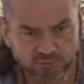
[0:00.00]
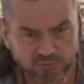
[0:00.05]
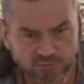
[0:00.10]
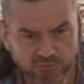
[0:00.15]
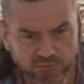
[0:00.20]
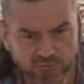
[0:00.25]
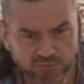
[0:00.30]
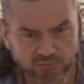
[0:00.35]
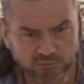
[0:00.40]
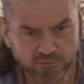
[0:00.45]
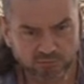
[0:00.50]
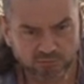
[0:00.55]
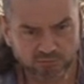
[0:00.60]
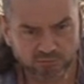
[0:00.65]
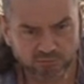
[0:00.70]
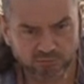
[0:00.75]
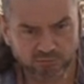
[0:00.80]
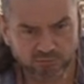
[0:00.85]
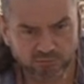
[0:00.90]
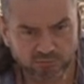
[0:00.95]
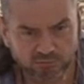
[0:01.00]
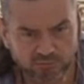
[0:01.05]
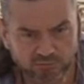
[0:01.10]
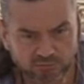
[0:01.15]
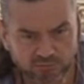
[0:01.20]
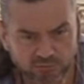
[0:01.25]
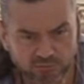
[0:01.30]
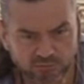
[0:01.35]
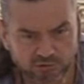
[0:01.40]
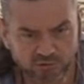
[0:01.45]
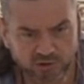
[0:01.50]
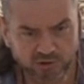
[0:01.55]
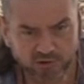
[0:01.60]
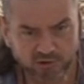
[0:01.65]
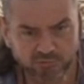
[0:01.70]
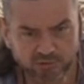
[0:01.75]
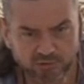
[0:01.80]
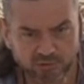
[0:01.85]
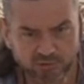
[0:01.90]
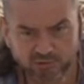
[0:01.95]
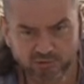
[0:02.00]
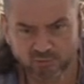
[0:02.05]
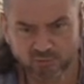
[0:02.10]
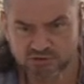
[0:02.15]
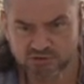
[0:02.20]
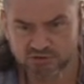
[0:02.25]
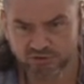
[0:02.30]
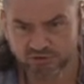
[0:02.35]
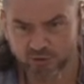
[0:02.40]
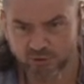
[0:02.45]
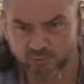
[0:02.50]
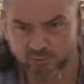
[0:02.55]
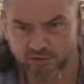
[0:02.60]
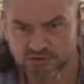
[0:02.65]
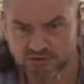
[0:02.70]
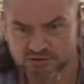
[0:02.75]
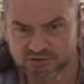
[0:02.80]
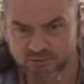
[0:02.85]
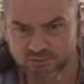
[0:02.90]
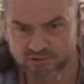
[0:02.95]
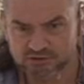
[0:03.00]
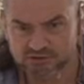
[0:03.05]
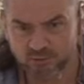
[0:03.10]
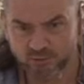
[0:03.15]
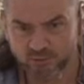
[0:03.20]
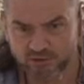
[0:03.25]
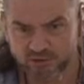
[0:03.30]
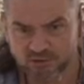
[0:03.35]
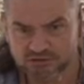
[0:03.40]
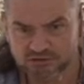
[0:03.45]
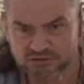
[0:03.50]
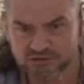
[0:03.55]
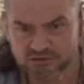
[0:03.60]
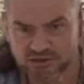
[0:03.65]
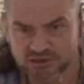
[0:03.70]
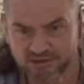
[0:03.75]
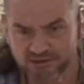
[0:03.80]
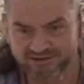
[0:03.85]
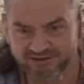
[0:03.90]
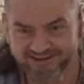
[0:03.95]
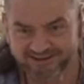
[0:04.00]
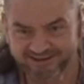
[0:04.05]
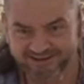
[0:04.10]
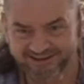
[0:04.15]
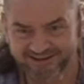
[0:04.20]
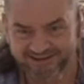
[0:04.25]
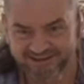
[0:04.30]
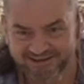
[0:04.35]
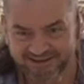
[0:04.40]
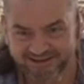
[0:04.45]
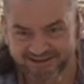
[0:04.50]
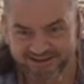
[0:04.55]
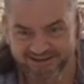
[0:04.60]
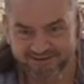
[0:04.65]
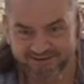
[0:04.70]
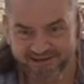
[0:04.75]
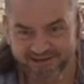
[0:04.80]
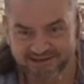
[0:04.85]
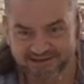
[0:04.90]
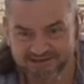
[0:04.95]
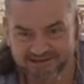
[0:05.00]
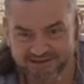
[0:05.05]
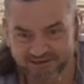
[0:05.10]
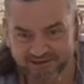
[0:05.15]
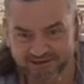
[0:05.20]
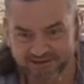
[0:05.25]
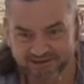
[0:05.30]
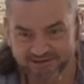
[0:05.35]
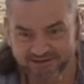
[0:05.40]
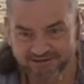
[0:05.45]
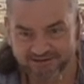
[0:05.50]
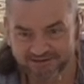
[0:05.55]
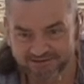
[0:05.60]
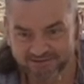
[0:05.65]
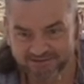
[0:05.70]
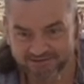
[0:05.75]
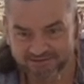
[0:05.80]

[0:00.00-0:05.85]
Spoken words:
No, there wasn't a comment. It's something somewhere else. Okay, sorry.